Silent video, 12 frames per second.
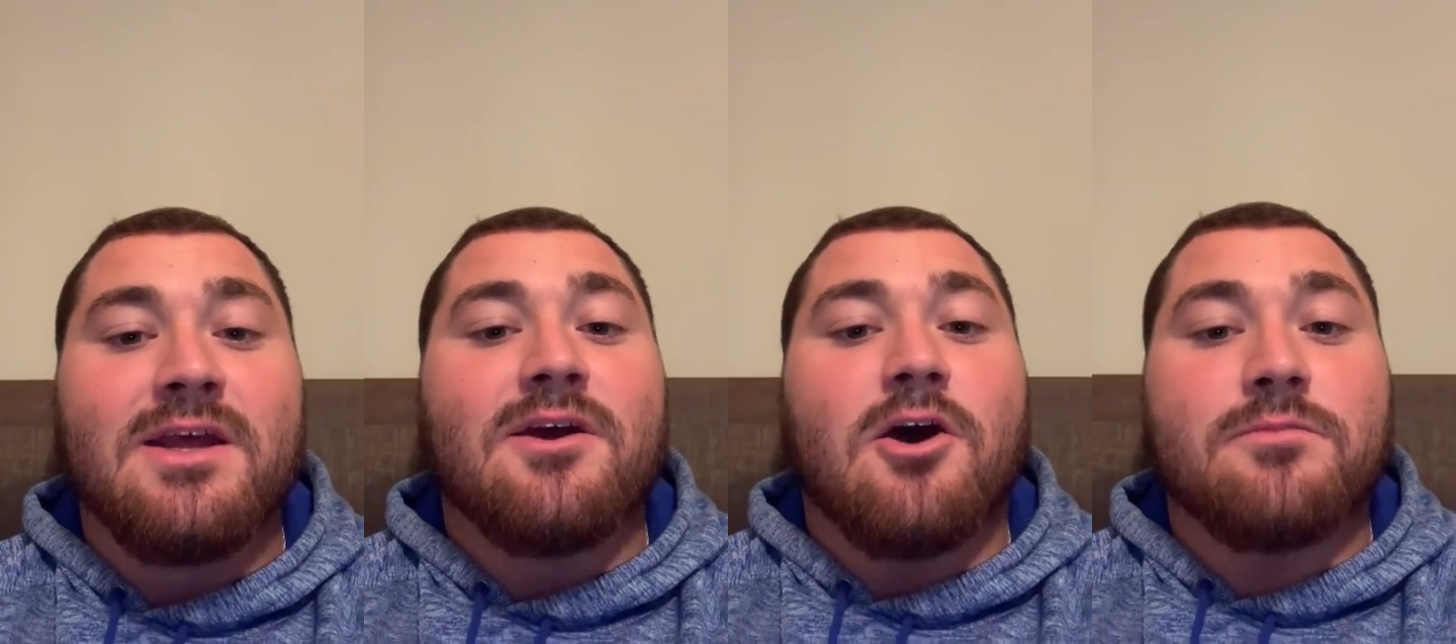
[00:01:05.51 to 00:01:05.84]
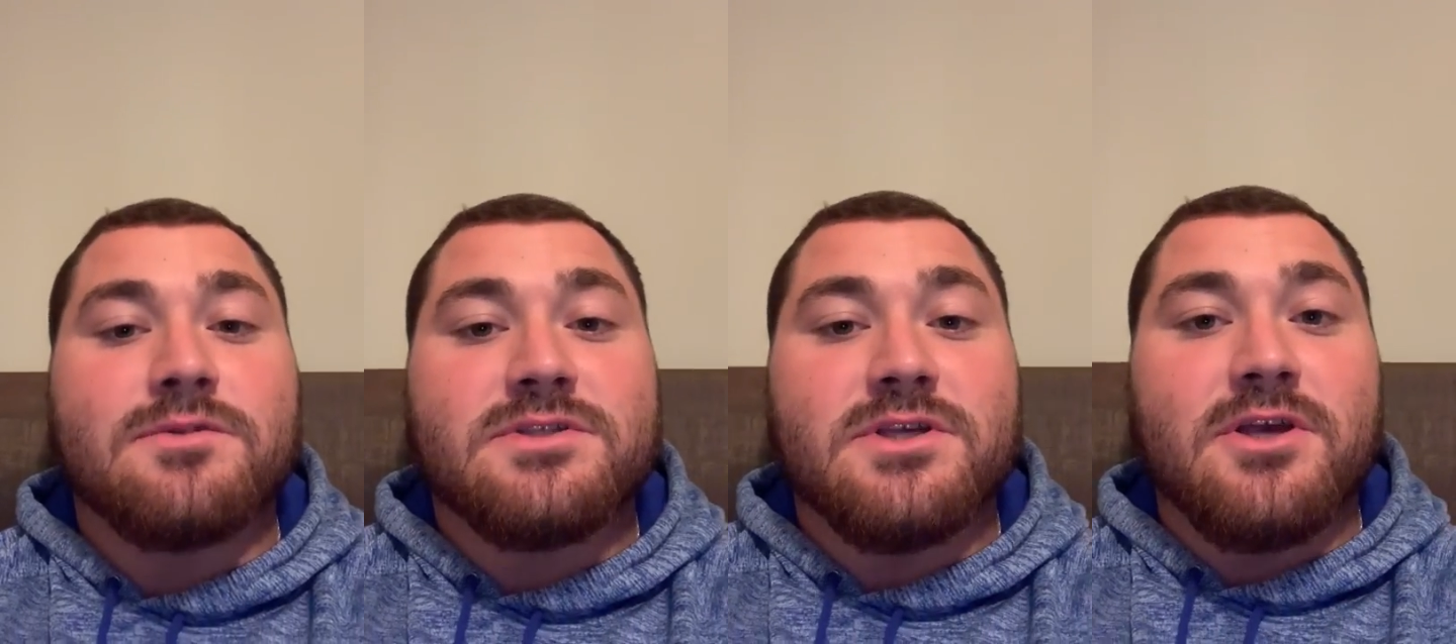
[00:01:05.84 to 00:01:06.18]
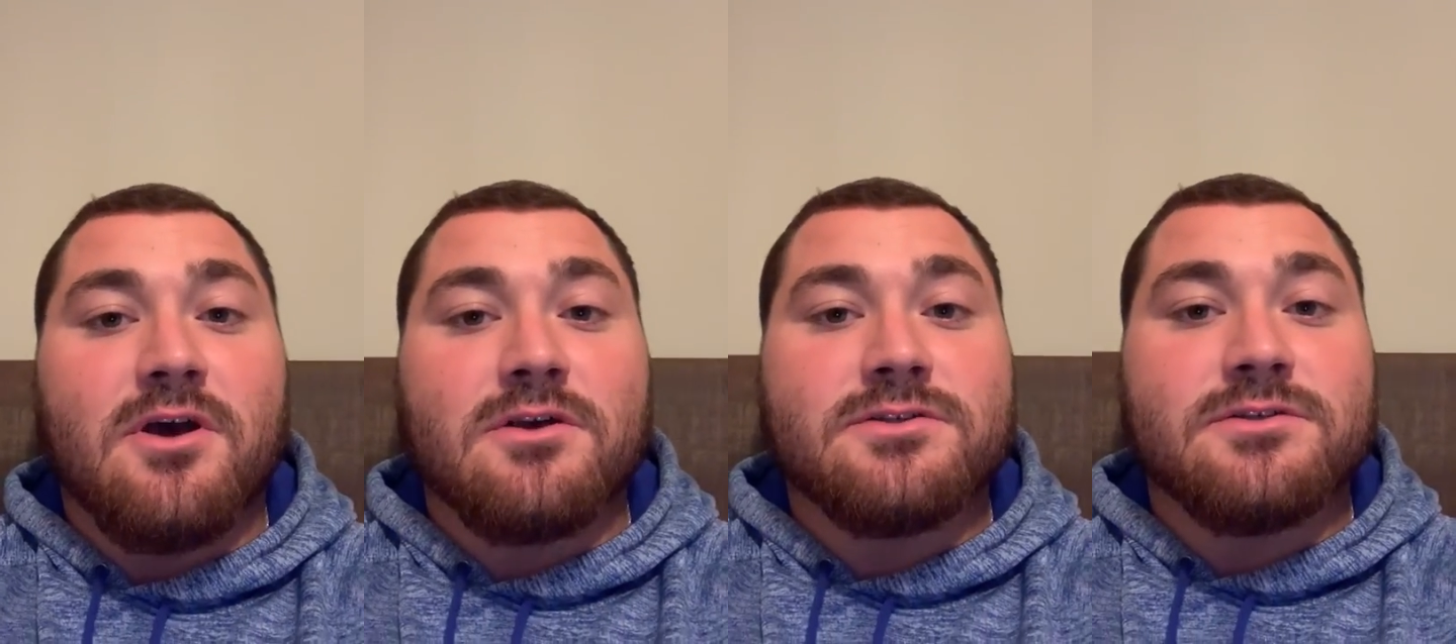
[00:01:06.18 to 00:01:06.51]
Hope to see you
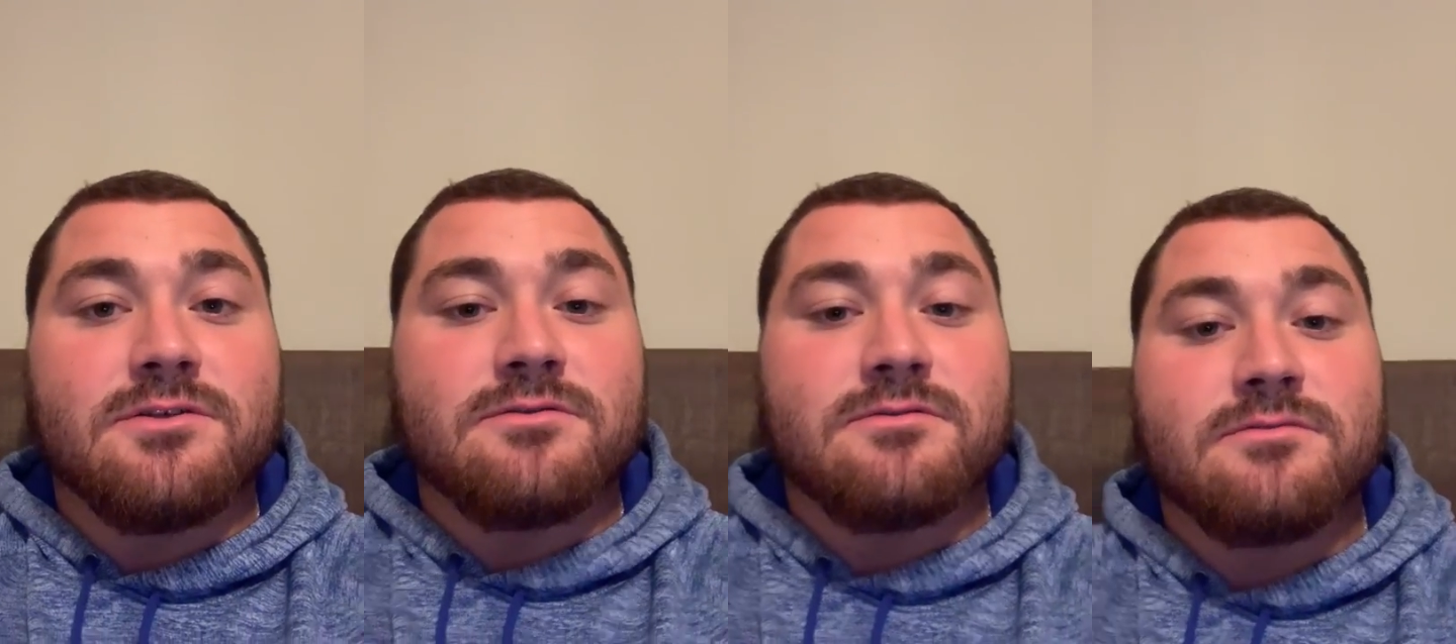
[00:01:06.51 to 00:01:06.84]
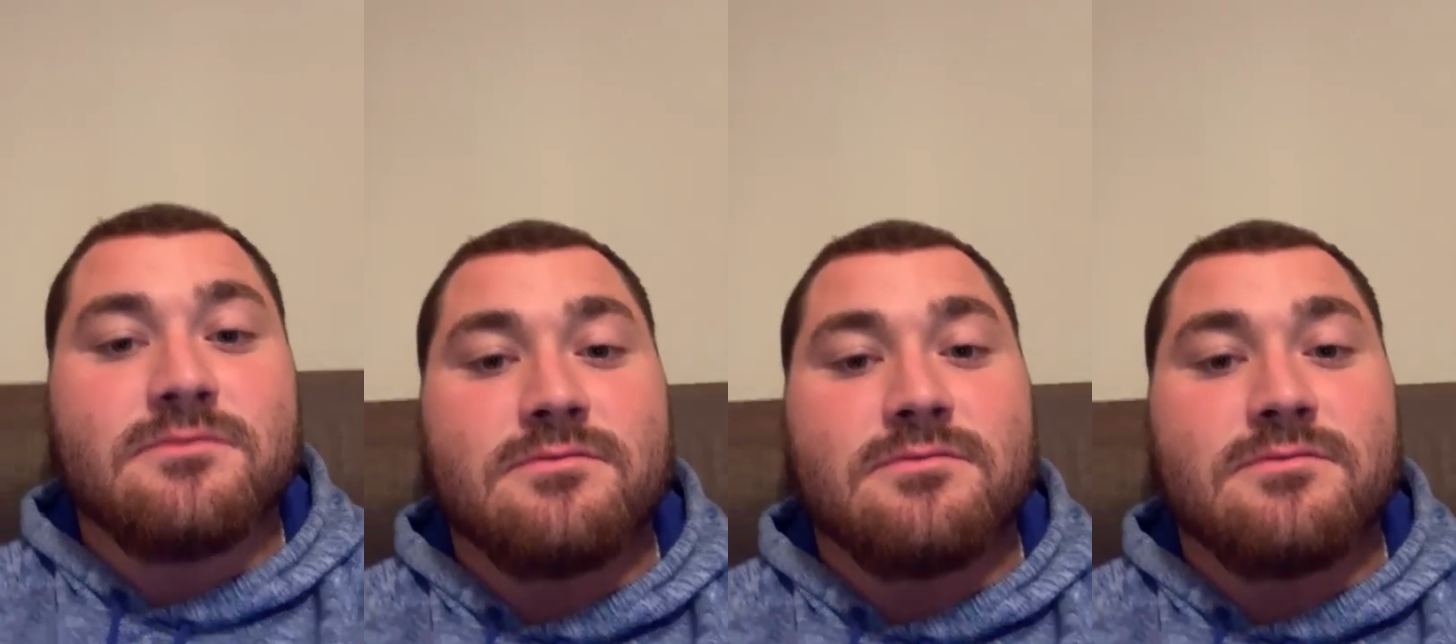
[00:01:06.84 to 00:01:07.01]
all soon.